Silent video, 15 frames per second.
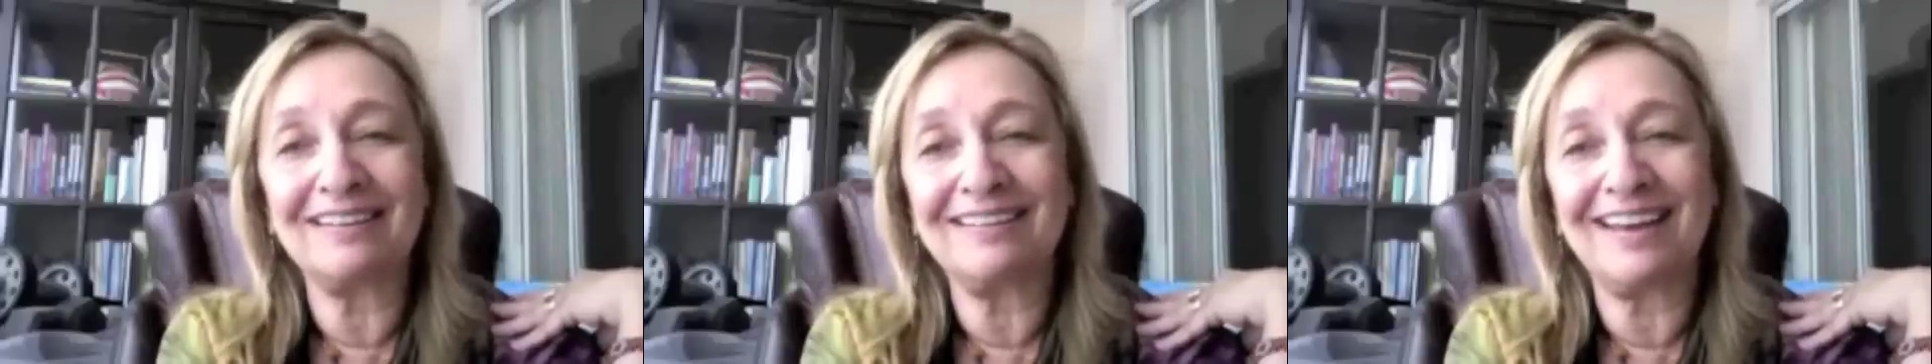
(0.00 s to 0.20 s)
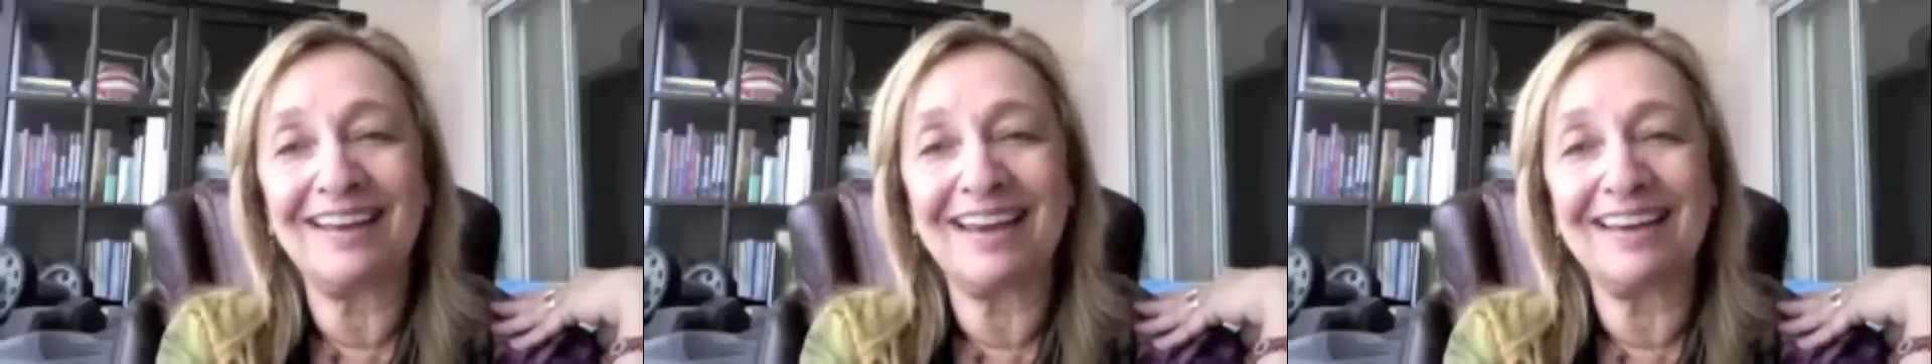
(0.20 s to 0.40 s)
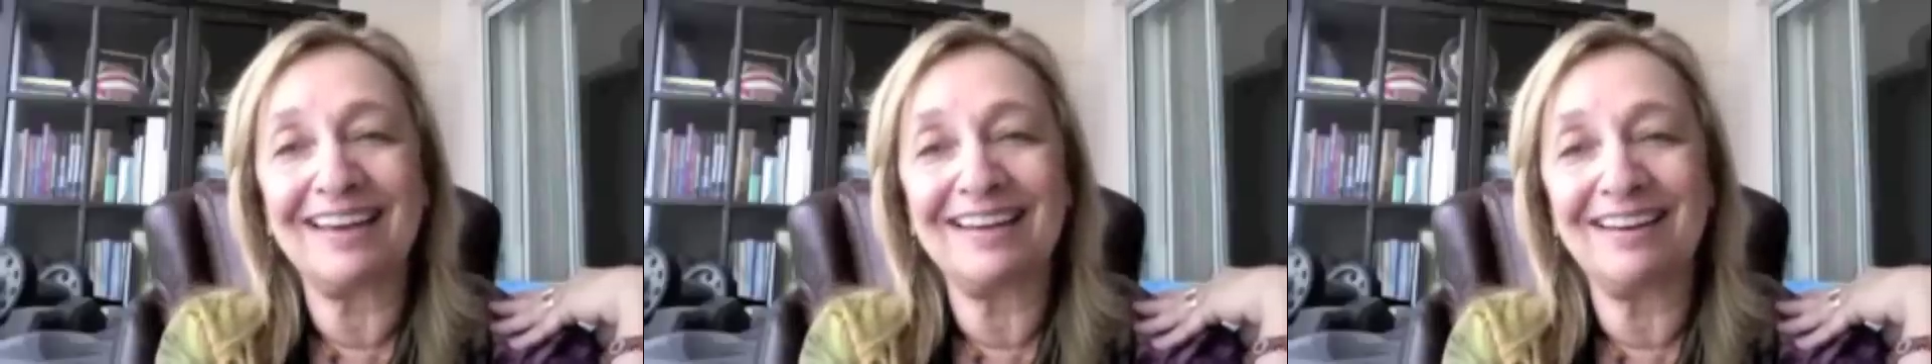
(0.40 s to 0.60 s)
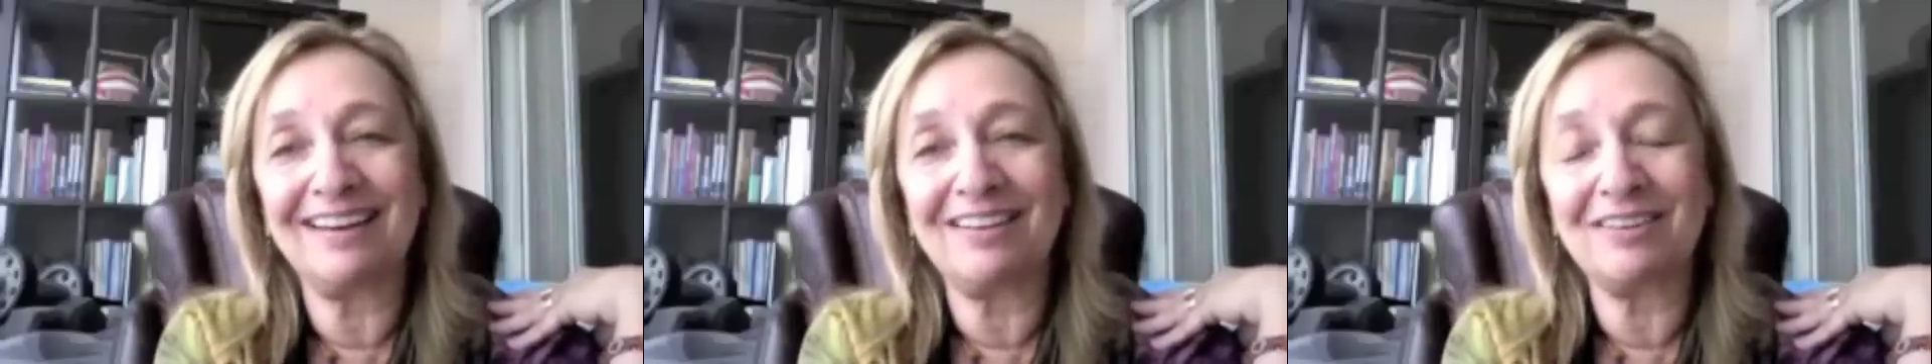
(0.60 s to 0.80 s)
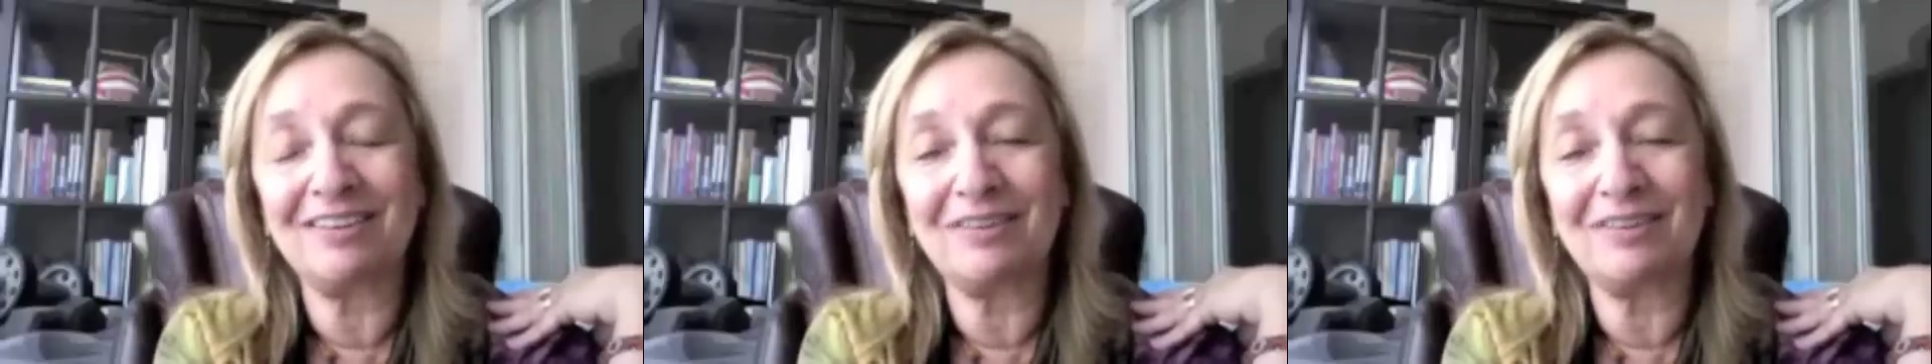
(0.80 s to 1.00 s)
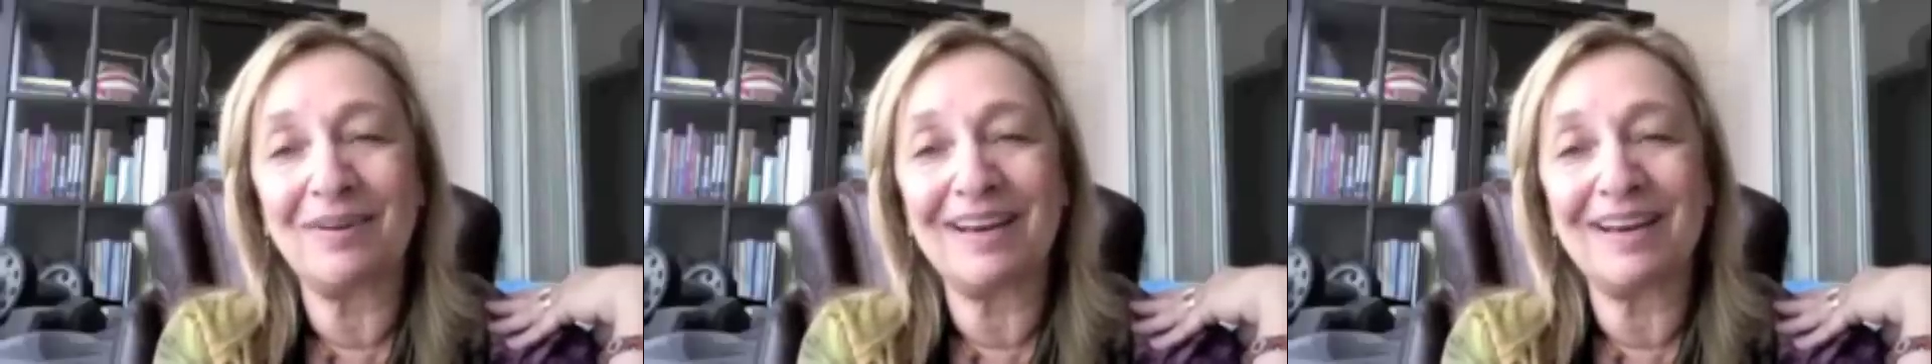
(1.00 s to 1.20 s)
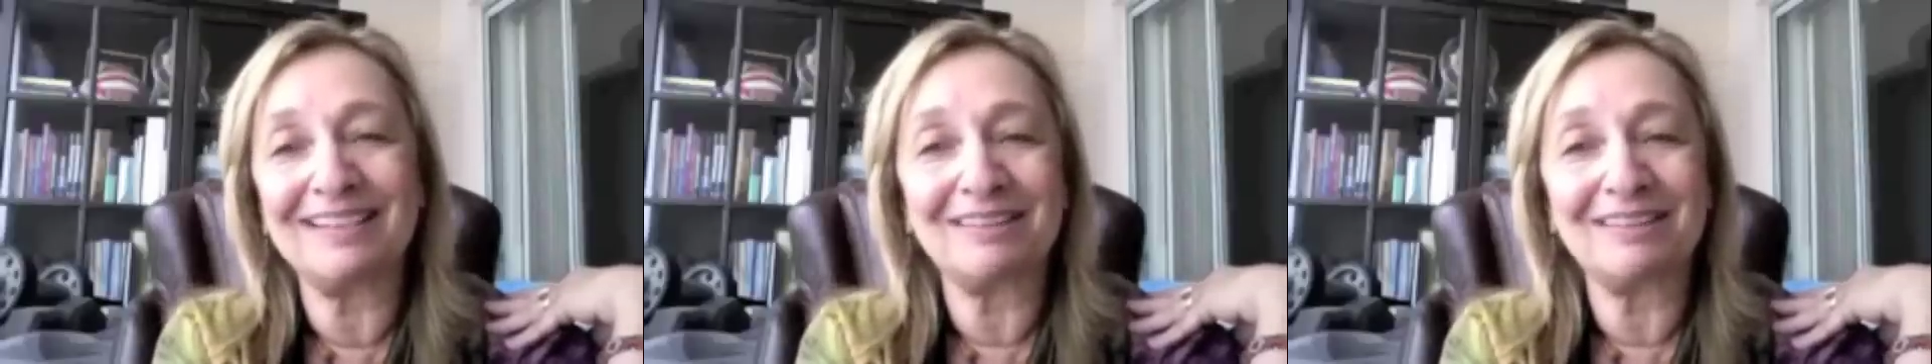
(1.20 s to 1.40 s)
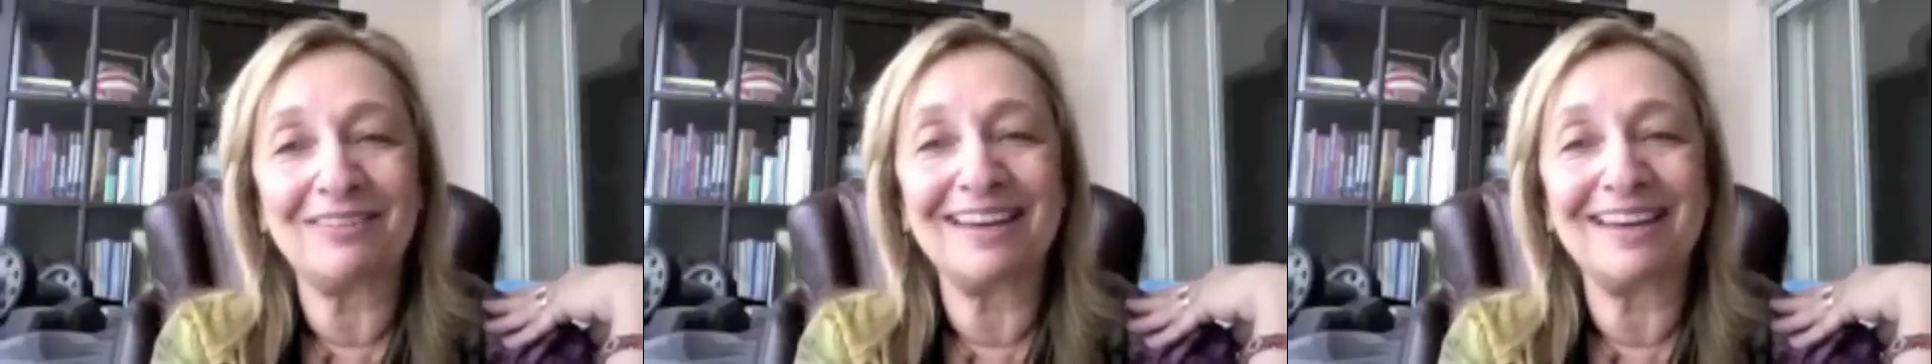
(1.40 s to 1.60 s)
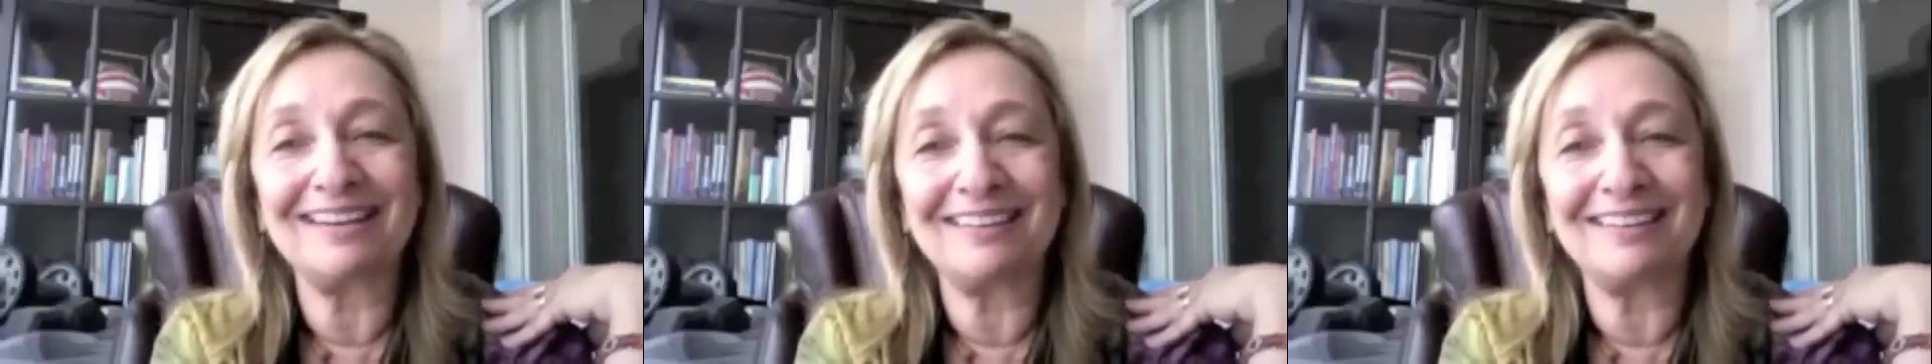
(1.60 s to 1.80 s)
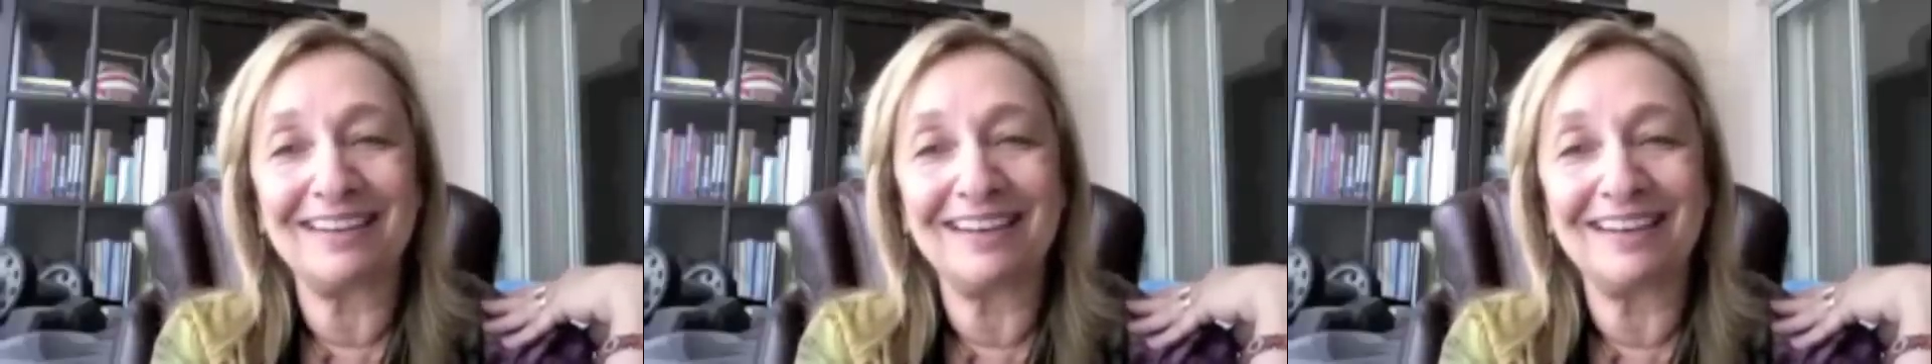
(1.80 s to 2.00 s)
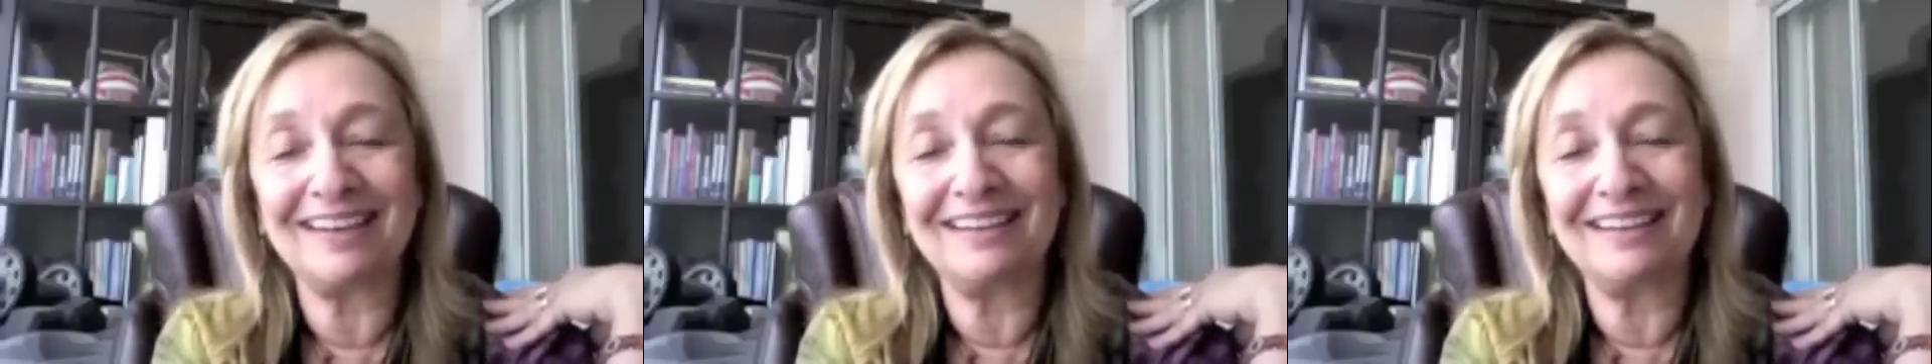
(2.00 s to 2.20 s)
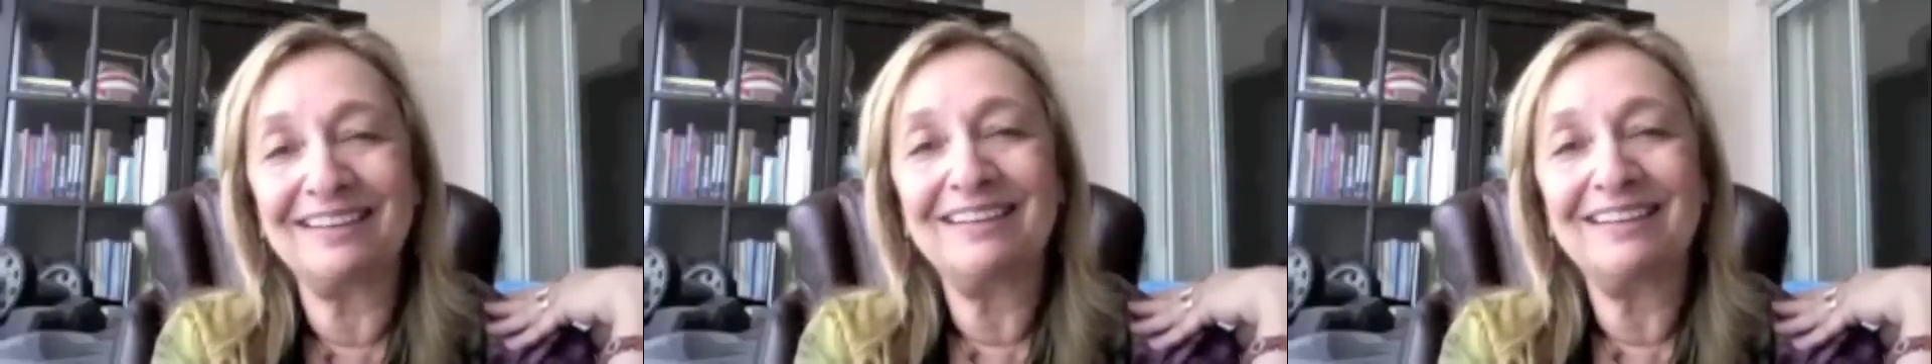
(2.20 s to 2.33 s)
get other ways of handling it